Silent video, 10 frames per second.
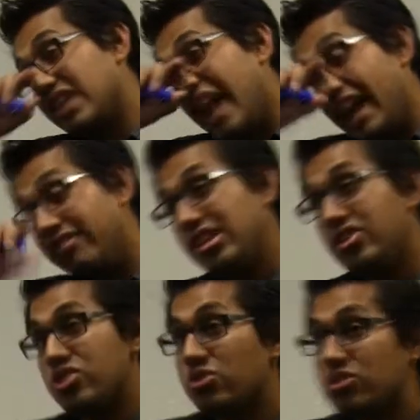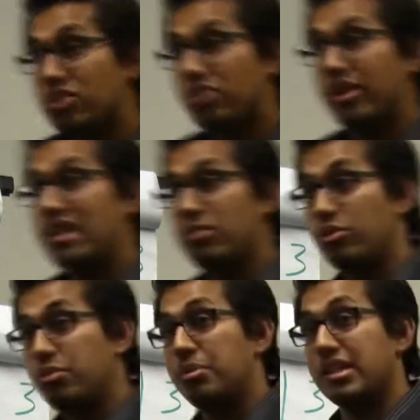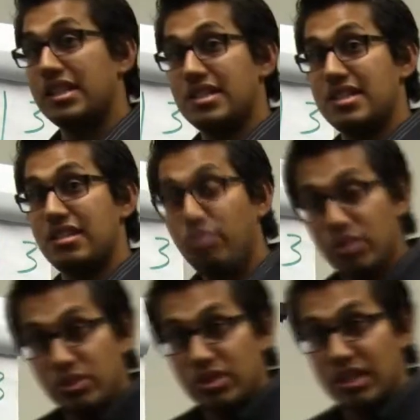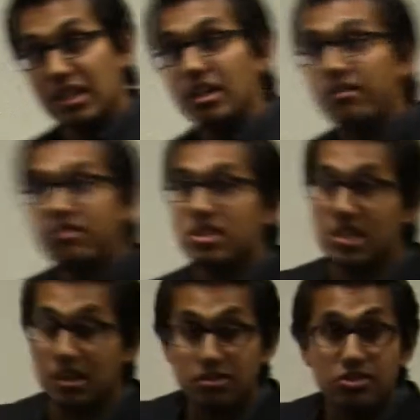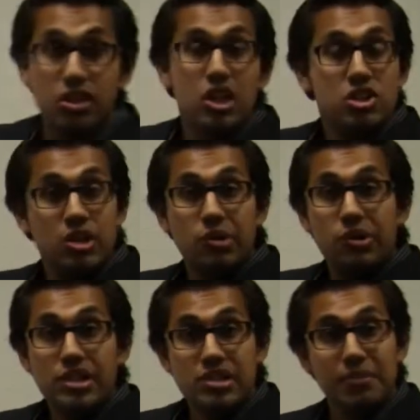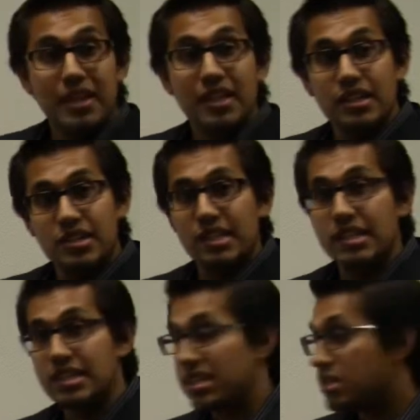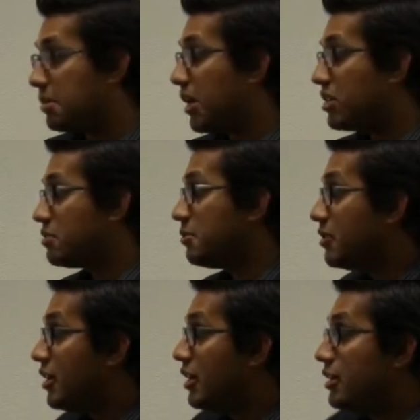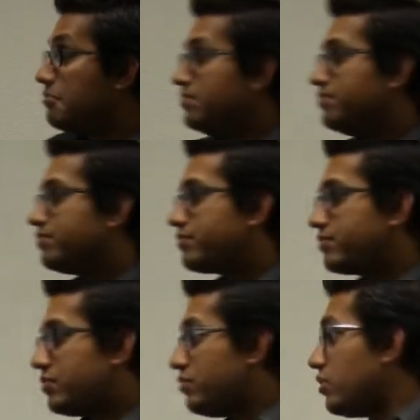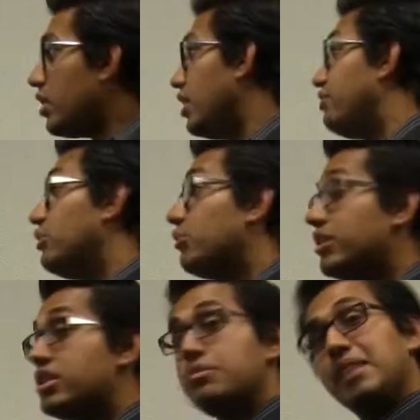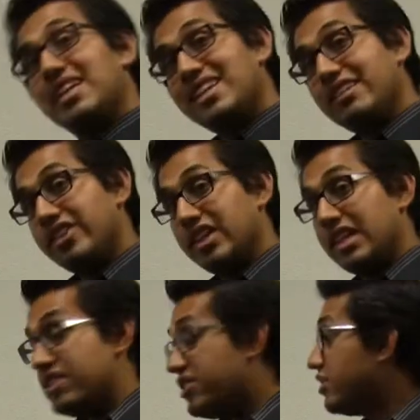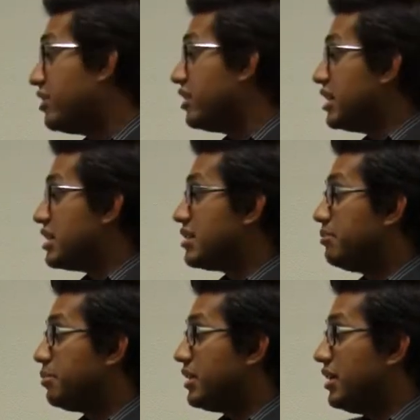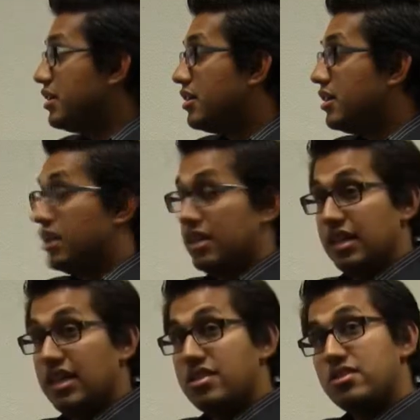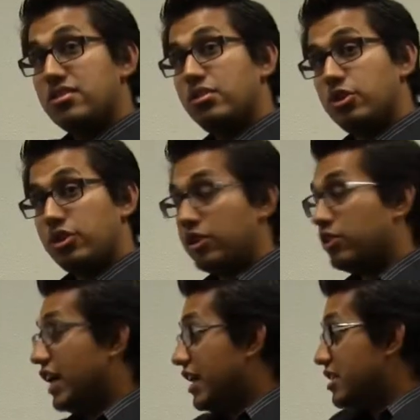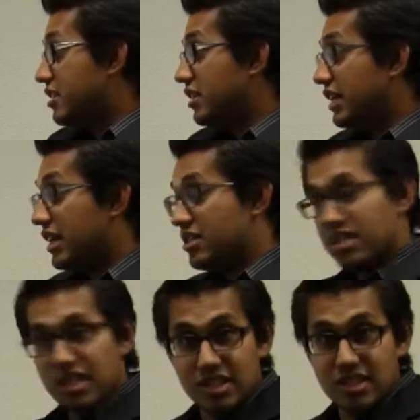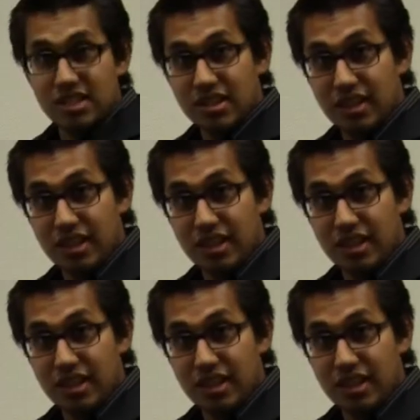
having your students create a rubric is difficult in and of itself, so I wanted to make it as easy as possible. If you wanted to make it even easier, simply yes or no, as in yes, it's